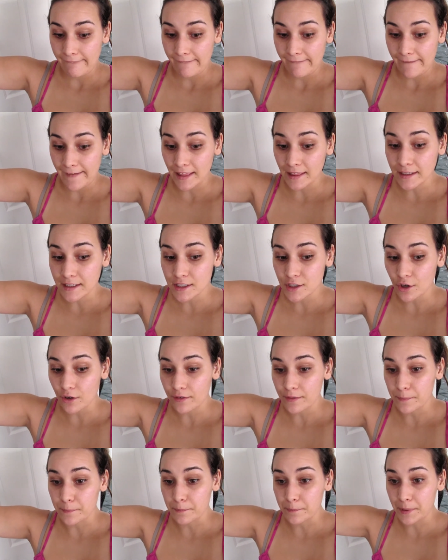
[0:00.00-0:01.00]
at least all
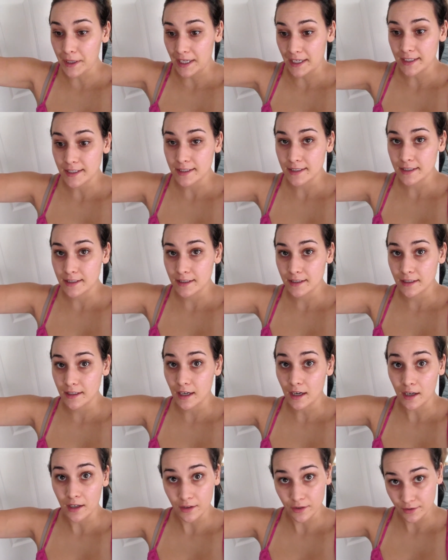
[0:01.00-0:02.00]
the base
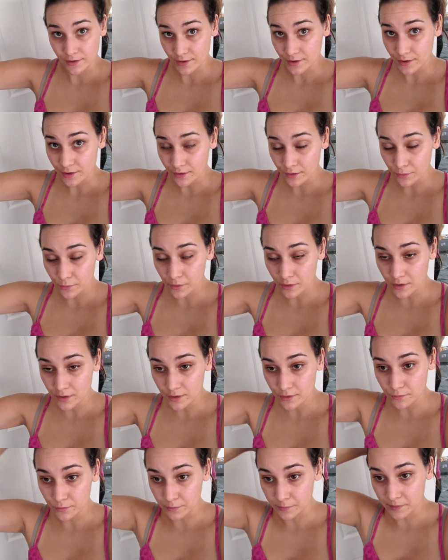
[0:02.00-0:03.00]
colors on the
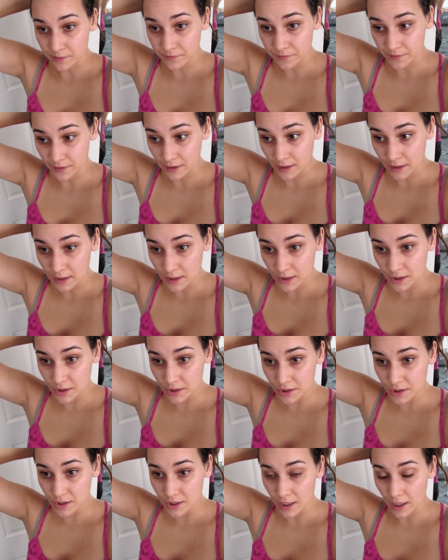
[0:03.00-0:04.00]
walls will be
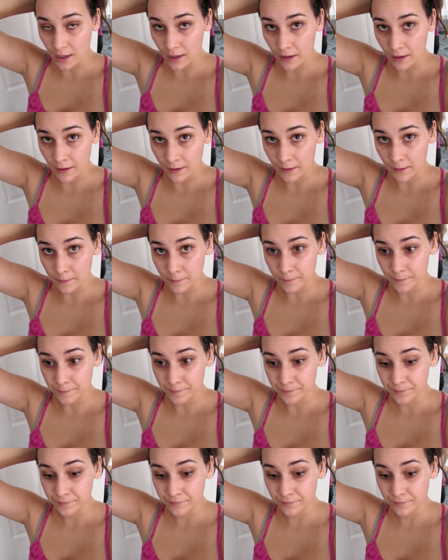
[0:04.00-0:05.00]
finished. Um,
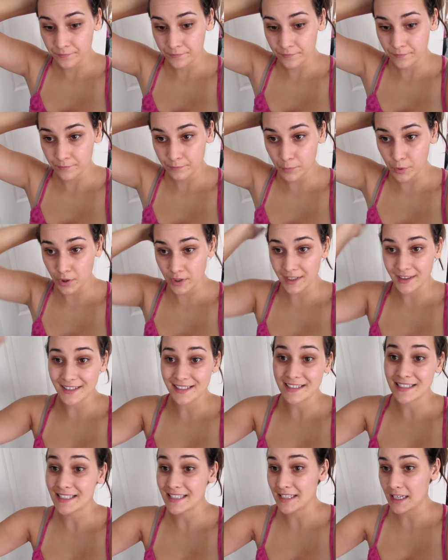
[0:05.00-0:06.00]
putting the
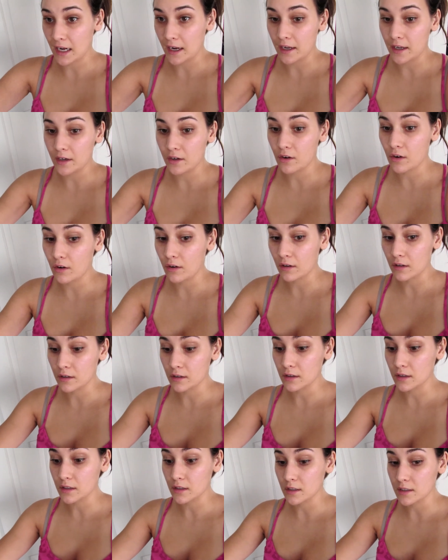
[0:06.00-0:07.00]
design
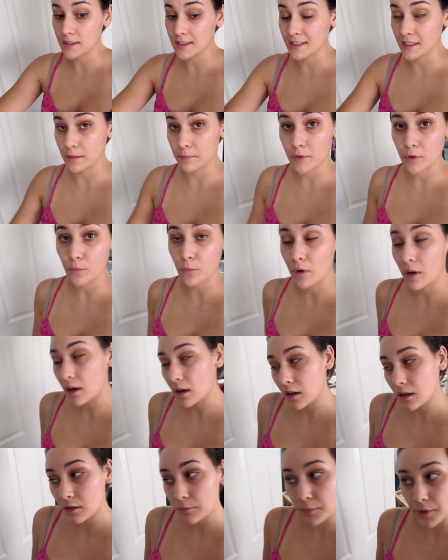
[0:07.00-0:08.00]
on the statement
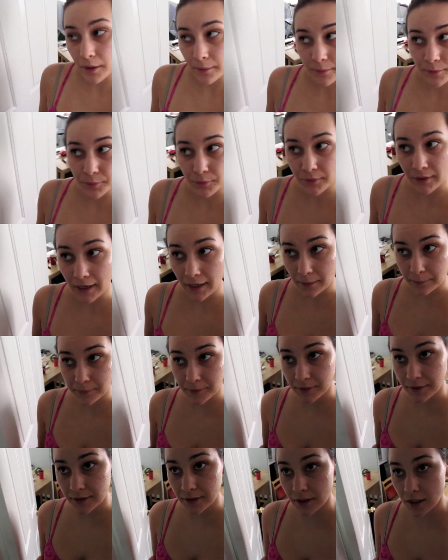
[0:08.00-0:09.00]
wall probably won't
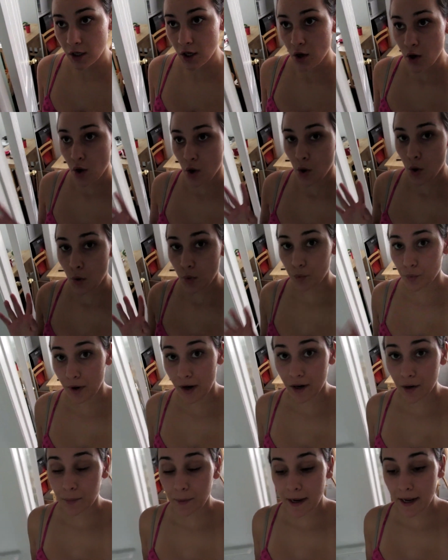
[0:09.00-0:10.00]
happen
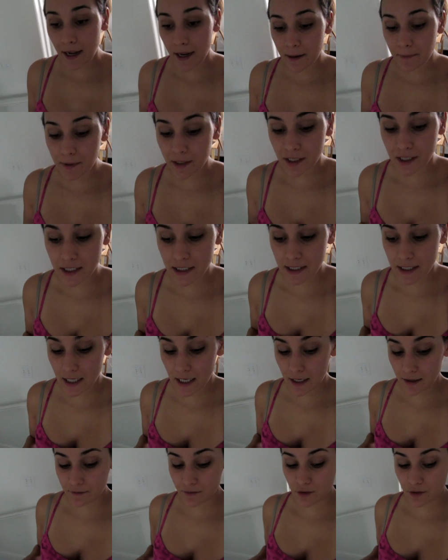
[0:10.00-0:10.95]
right away because I have